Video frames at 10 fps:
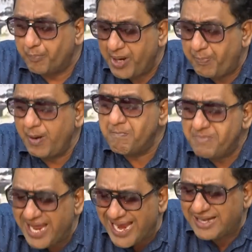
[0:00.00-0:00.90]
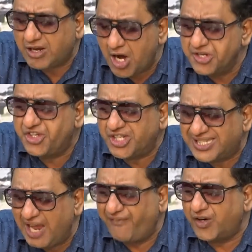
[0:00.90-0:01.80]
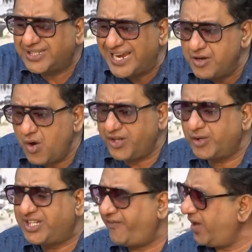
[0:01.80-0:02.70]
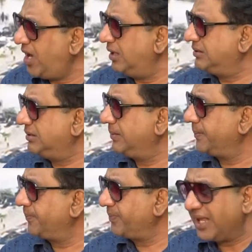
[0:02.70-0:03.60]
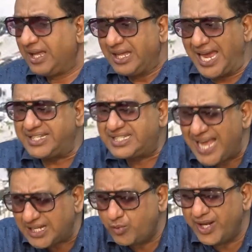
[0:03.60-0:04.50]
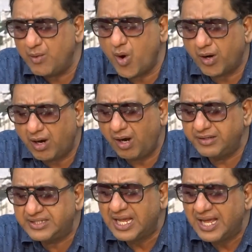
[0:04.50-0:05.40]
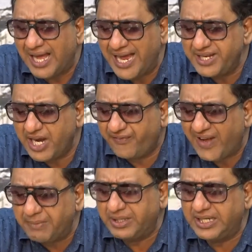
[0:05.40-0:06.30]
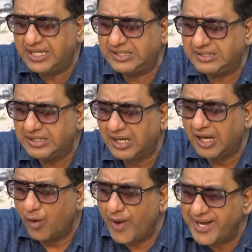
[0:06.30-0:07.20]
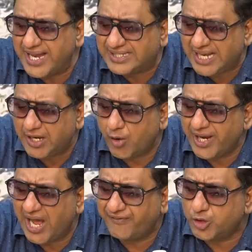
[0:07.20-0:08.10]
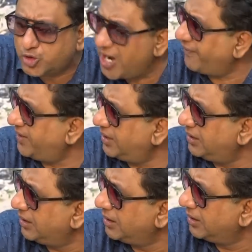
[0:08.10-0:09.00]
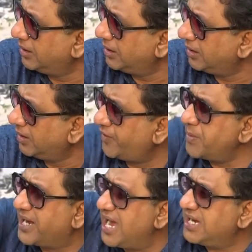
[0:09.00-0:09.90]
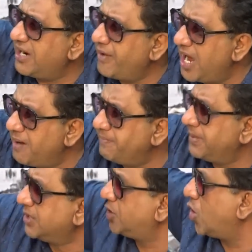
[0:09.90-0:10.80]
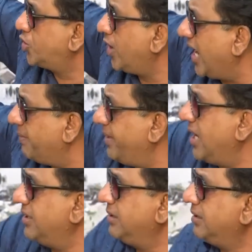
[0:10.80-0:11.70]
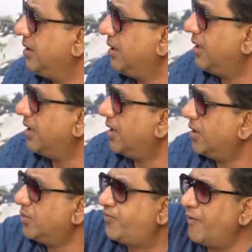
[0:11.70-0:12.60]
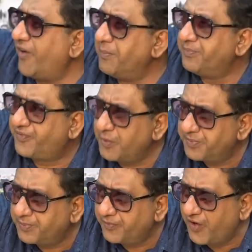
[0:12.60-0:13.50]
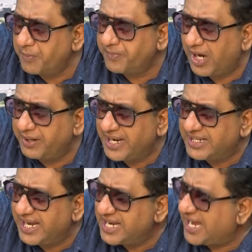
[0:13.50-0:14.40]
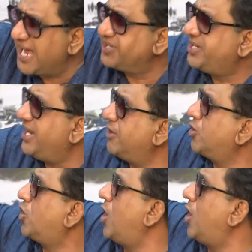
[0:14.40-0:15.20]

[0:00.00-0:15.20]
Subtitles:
People made conscious efforts. I know it was difficult. I sat with the workers and their families when they said how they have to travel from Gangaram to go to Albion, from Kanji there to